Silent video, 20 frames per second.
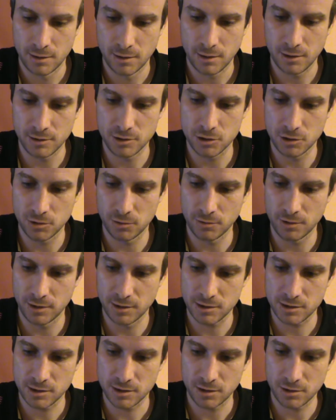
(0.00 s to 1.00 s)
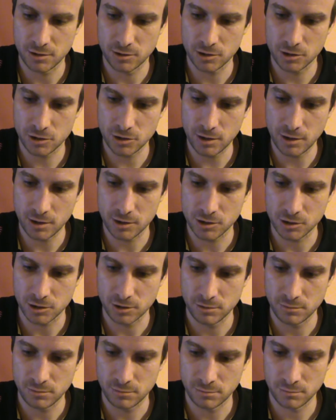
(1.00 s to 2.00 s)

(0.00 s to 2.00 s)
And to do this, the construction